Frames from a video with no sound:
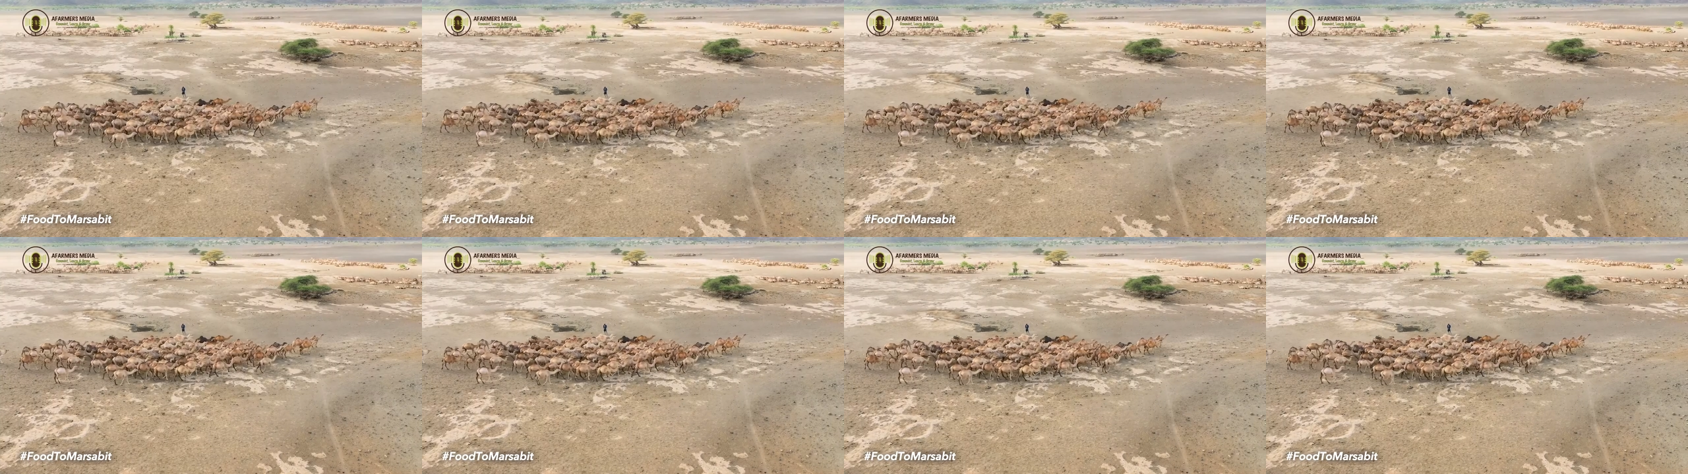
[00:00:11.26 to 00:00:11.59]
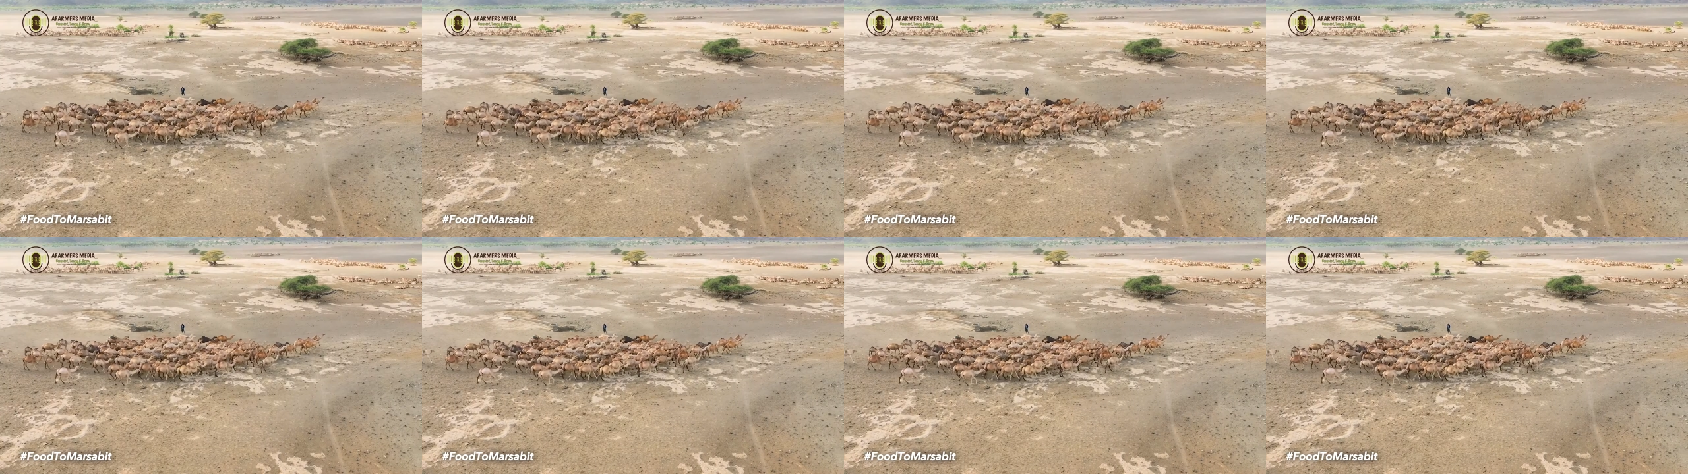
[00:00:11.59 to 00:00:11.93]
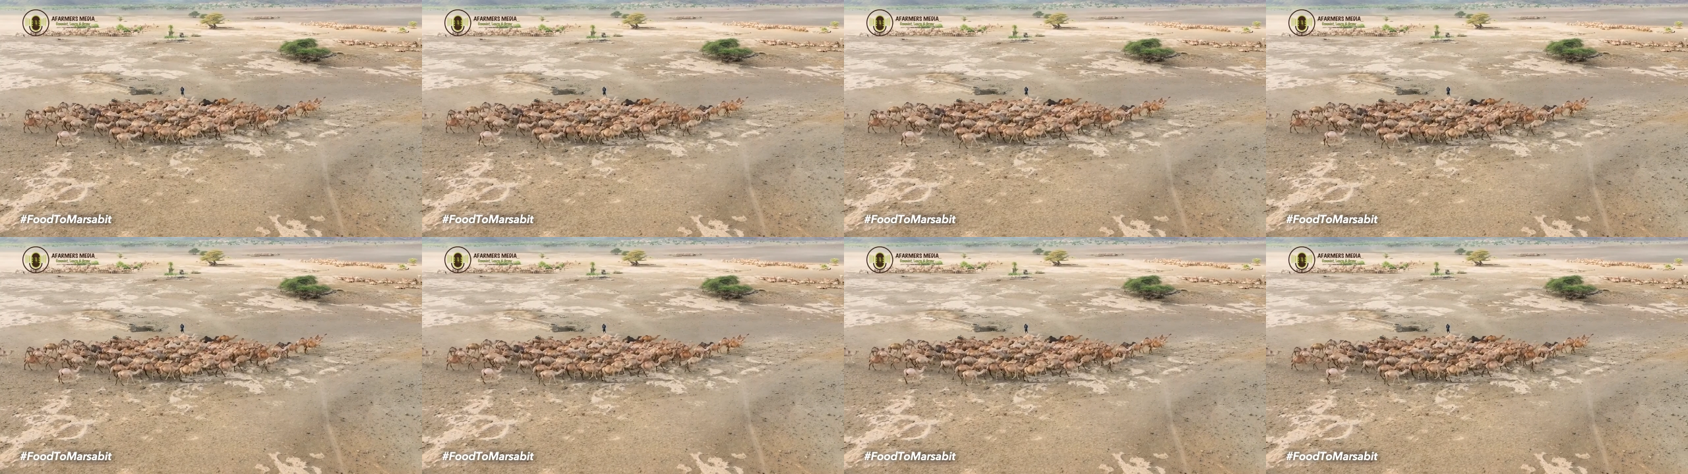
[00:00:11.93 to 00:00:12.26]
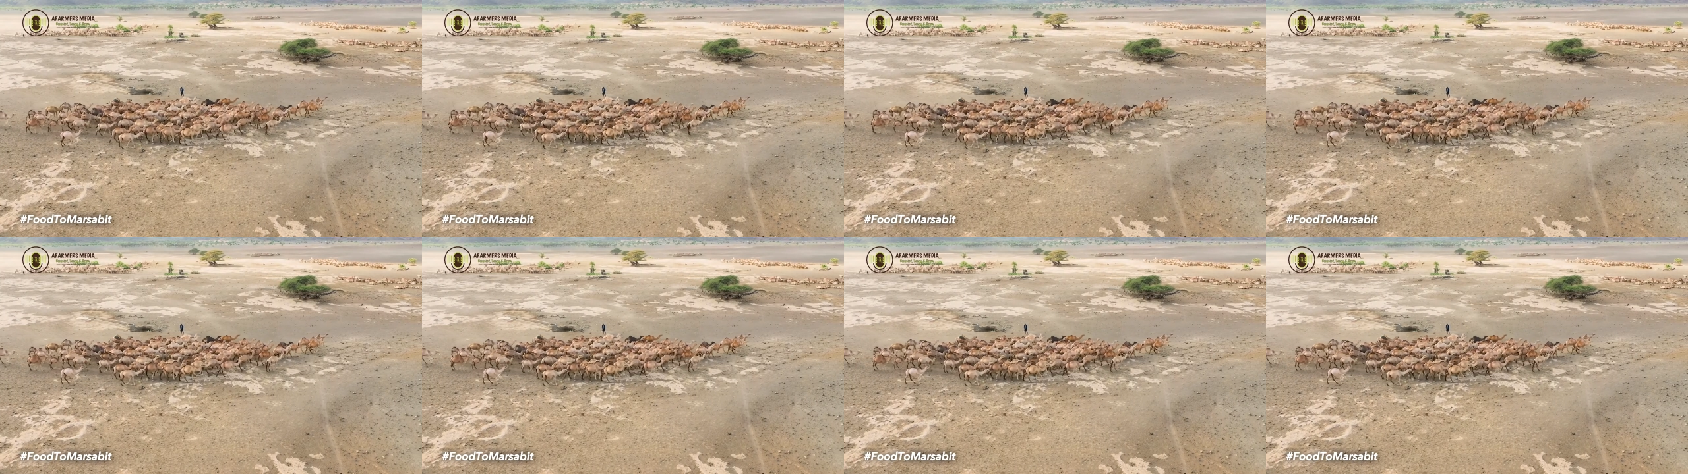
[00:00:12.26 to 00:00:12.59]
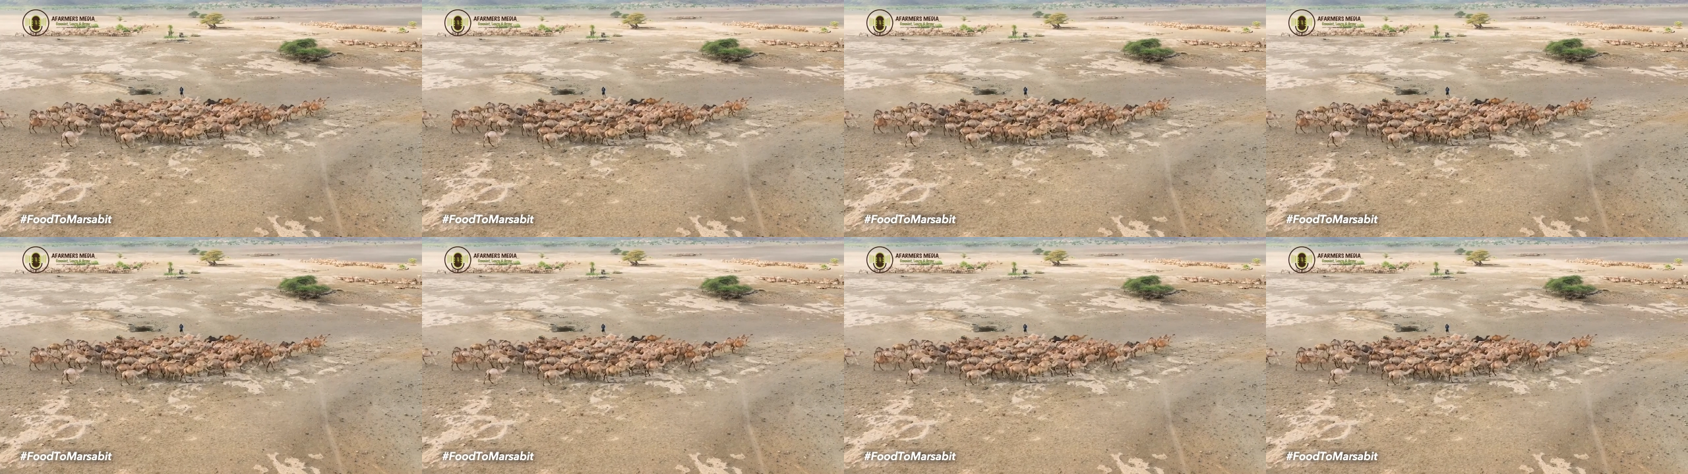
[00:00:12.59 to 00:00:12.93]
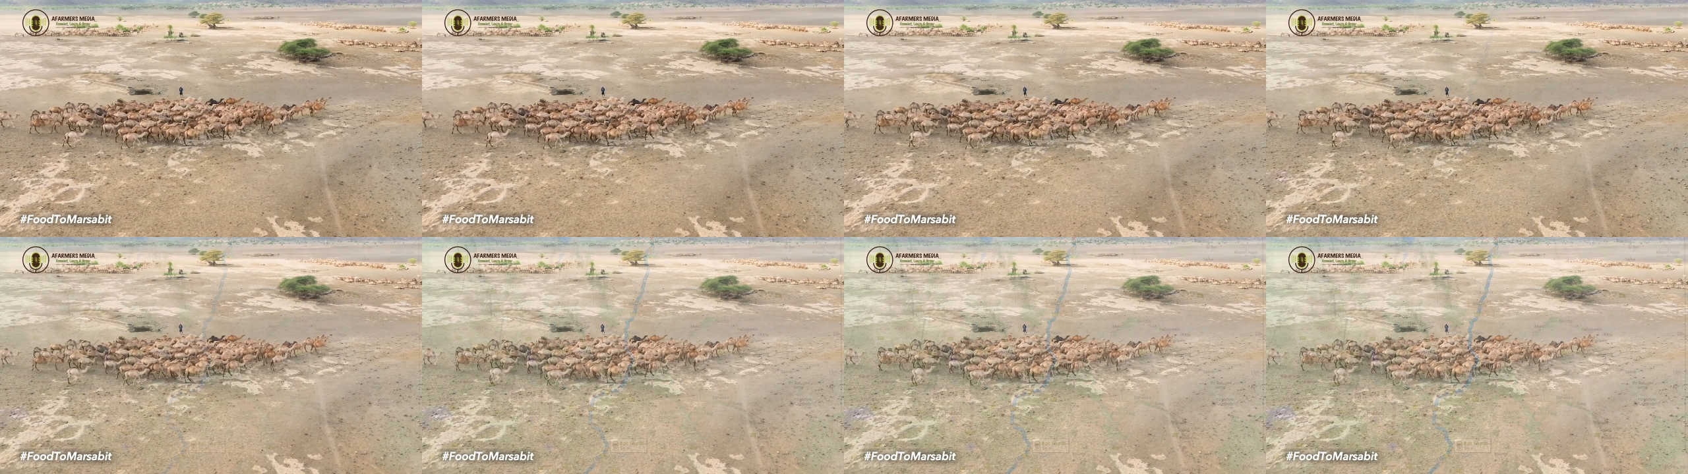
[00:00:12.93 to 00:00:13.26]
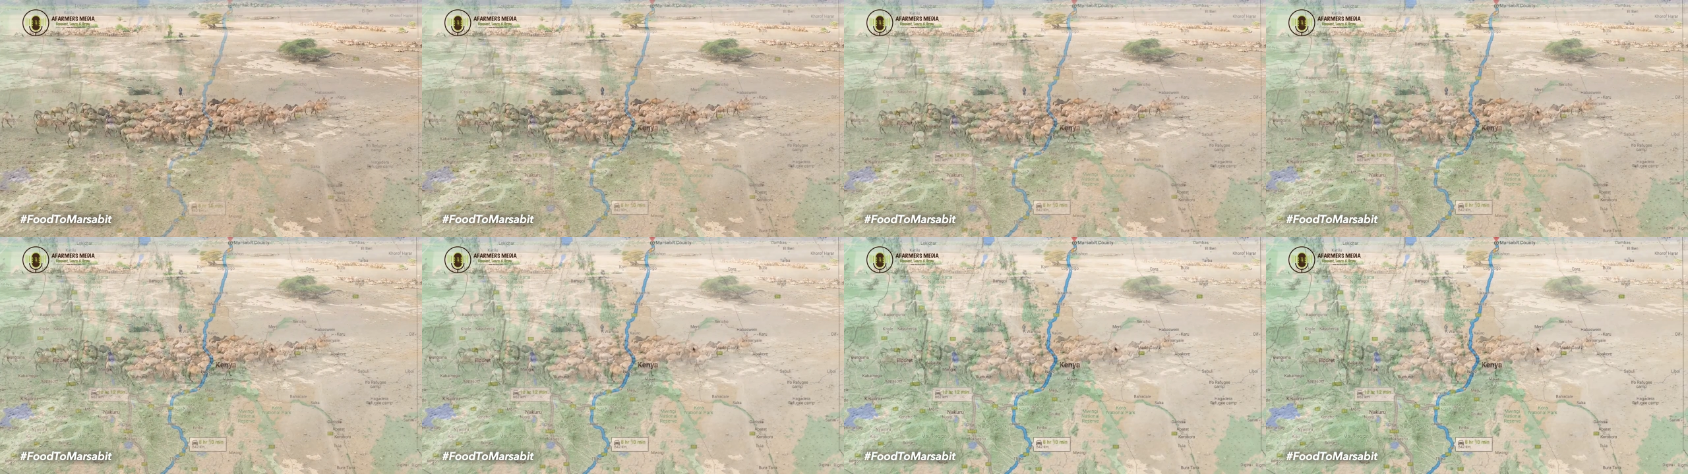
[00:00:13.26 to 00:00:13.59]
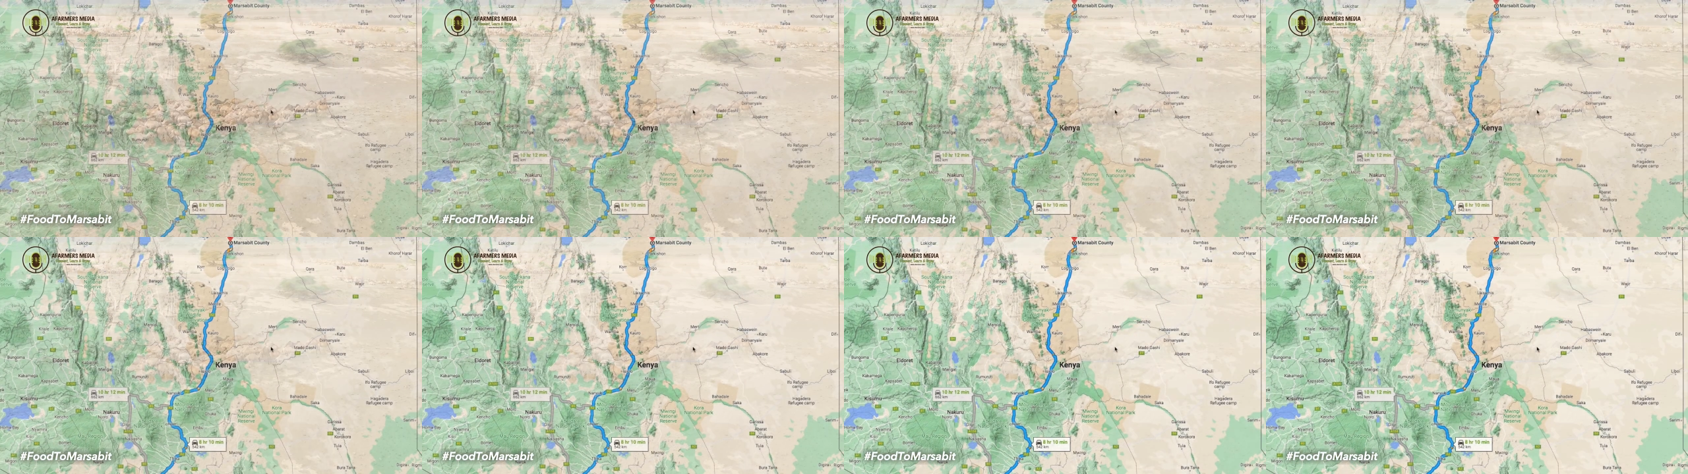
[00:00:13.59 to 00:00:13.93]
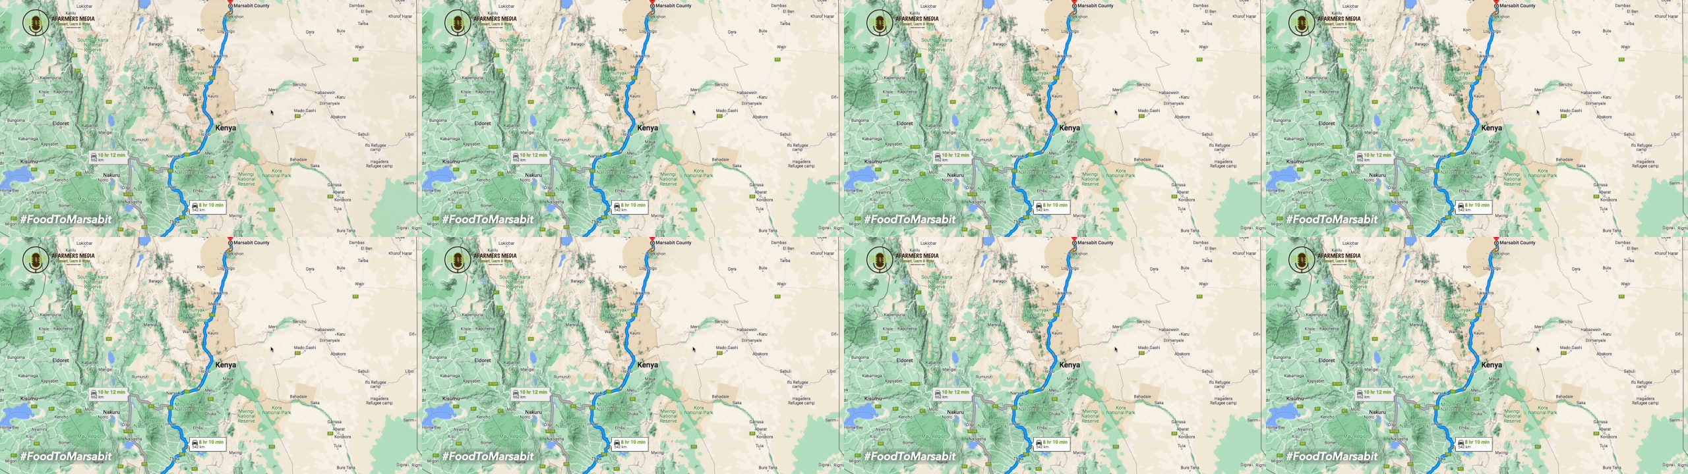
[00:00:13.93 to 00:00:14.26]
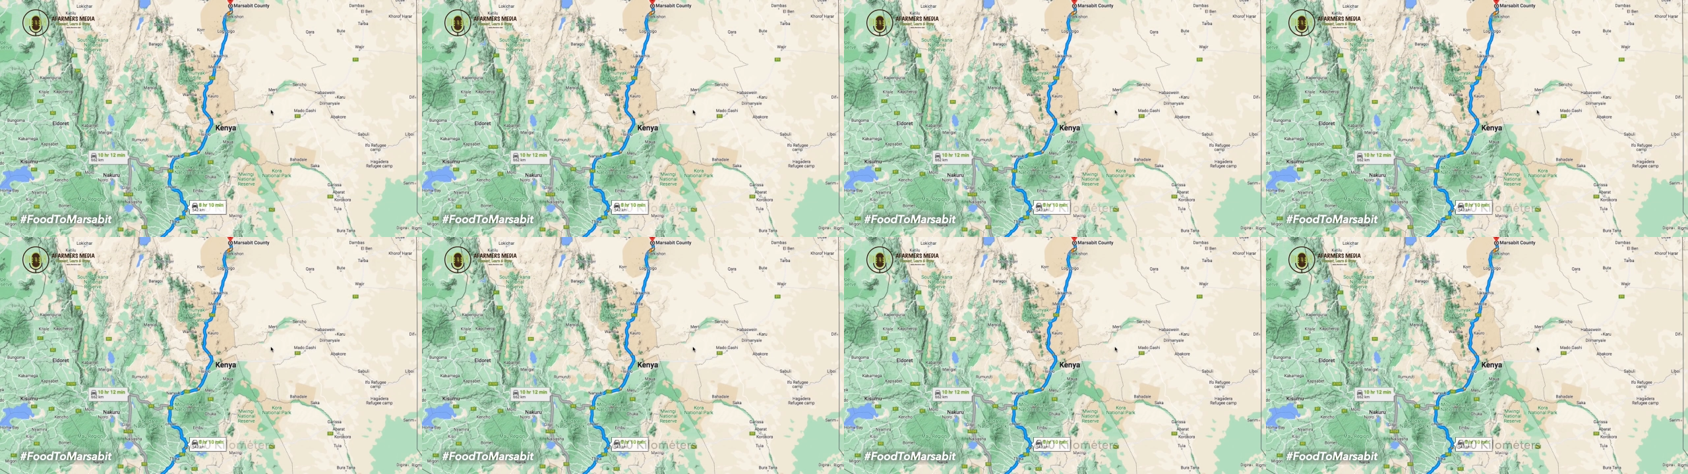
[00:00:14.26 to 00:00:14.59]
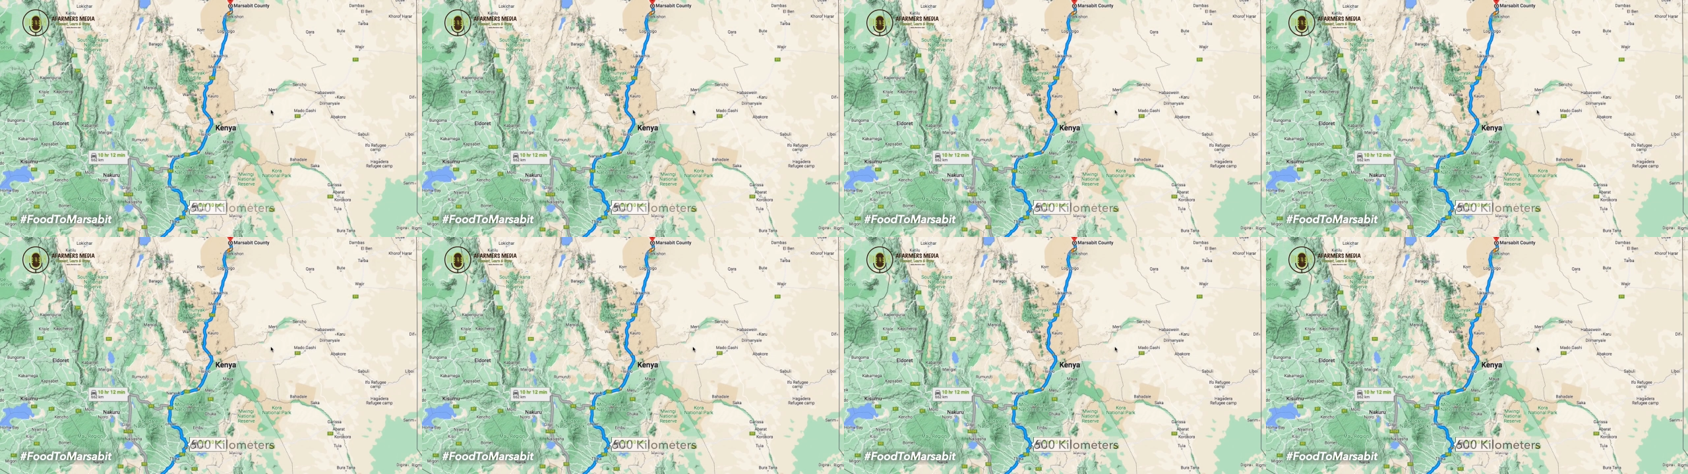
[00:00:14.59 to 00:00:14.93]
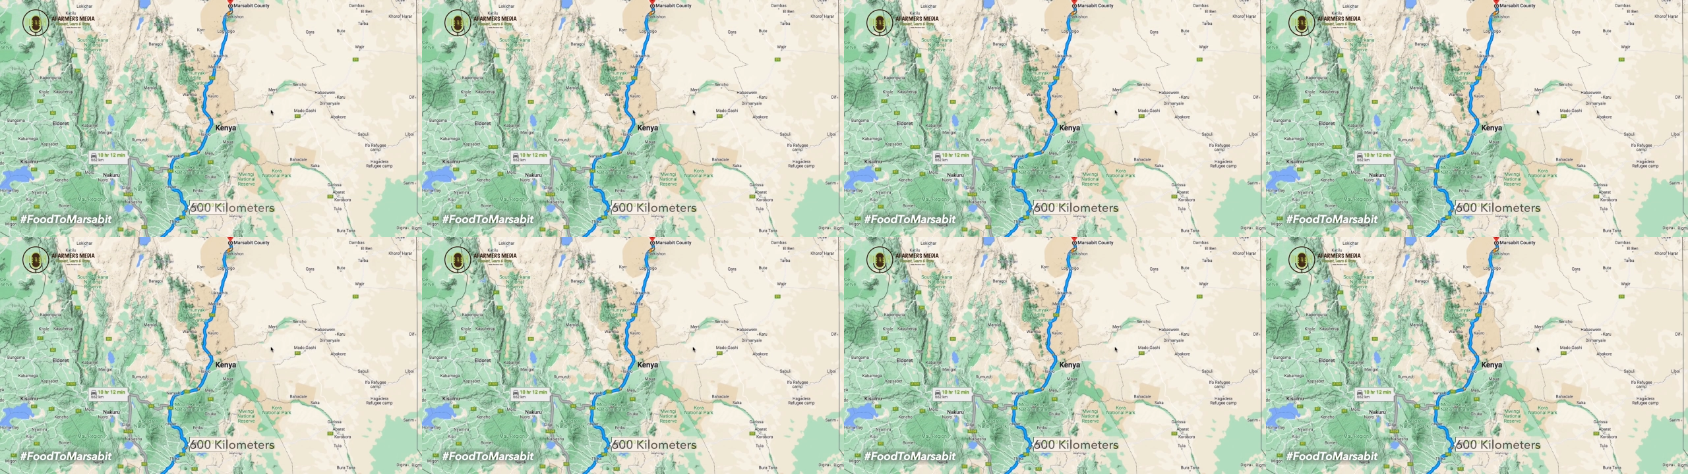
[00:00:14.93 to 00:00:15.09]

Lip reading: Nobody's mouth can be seen.